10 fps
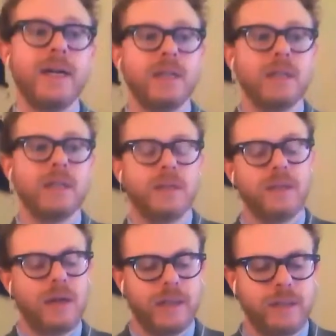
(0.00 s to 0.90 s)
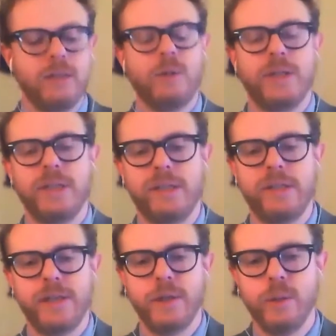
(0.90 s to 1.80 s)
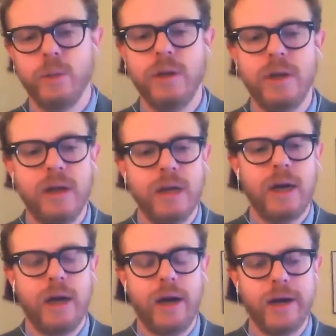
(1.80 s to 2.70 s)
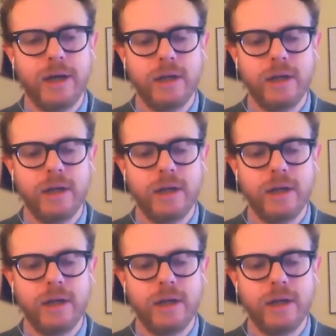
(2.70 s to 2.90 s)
uh, that's a good question. So, um,